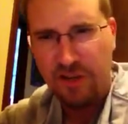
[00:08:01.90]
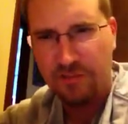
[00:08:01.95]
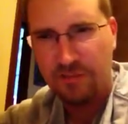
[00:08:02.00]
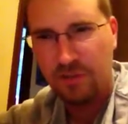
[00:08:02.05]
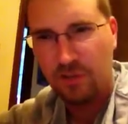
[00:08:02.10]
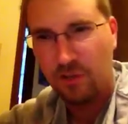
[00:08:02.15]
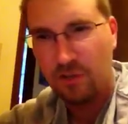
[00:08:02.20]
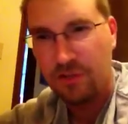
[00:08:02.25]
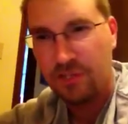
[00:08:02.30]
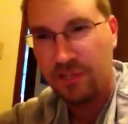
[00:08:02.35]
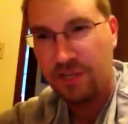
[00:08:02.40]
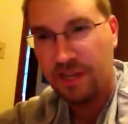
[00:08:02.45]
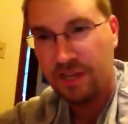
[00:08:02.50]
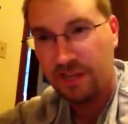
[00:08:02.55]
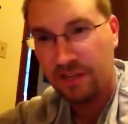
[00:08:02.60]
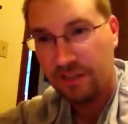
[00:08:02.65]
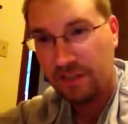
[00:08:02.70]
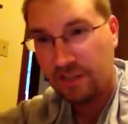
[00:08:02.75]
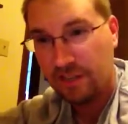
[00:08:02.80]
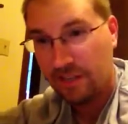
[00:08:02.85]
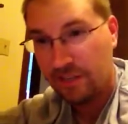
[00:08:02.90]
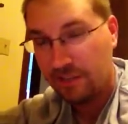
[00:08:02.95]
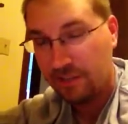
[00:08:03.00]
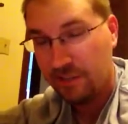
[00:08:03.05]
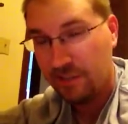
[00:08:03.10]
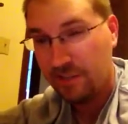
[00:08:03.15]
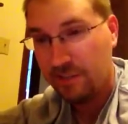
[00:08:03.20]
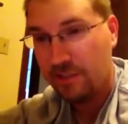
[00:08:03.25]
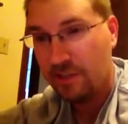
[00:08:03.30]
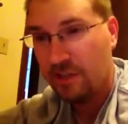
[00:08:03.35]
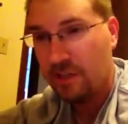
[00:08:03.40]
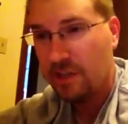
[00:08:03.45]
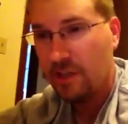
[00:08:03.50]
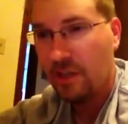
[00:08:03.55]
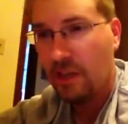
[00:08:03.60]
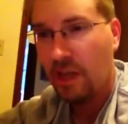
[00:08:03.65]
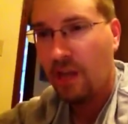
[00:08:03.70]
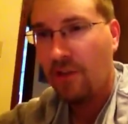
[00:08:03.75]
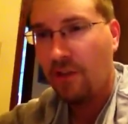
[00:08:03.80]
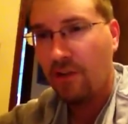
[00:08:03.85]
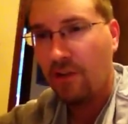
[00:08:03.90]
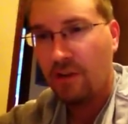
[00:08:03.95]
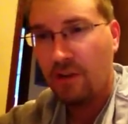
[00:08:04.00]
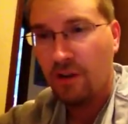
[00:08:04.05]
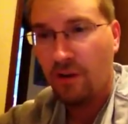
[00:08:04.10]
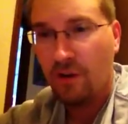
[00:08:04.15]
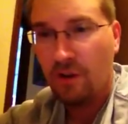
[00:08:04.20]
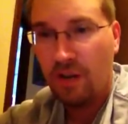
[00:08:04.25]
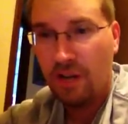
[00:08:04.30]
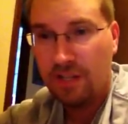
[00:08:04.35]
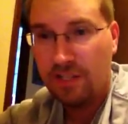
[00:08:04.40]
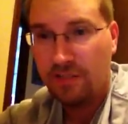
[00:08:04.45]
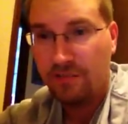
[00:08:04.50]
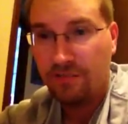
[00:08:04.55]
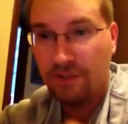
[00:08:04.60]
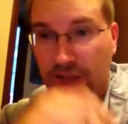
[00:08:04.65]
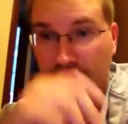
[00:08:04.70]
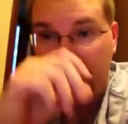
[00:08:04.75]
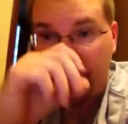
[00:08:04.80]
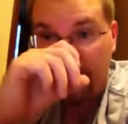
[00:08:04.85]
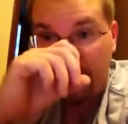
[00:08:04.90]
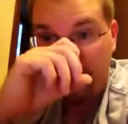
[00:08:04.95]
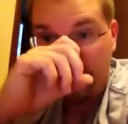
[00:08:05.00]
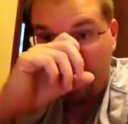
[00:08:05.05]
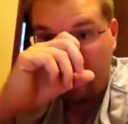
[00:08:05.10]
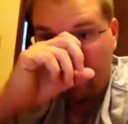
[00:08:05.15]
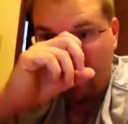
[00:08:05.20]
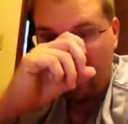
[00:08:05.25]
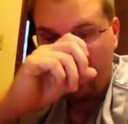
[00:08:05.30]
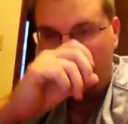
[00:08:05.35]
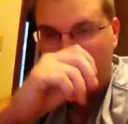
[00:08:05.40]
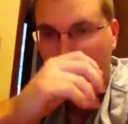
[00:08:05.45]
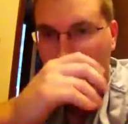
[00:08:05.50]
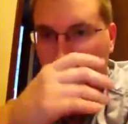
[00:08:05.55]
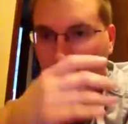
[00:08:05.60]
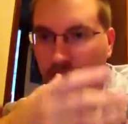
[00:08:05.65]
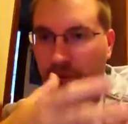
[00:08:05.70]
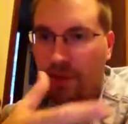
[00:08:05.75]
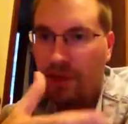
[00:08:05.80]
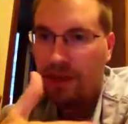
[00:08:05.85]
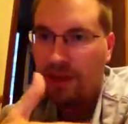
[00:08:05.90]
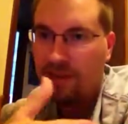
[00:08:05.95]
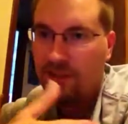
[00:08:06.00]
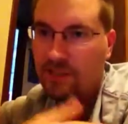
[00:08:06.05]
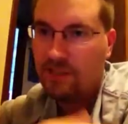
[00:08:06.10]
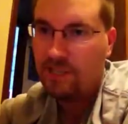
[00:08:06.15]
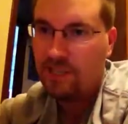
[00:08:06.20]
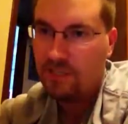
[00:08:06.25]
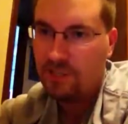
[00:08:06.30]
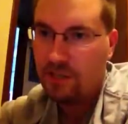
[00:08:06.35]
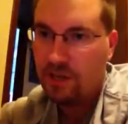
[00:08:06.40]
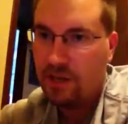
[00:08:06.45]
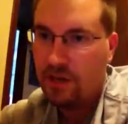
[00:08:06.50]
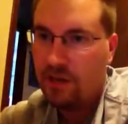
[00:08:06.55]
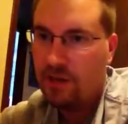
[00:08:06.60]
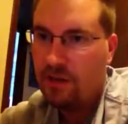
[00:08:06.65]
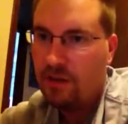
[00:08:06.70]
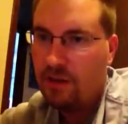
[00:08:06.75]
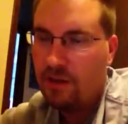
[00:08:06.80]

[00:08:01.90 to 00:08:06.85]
absorption atelectasis. Uh, there, you know, lots of factors involved with, with anesthesia.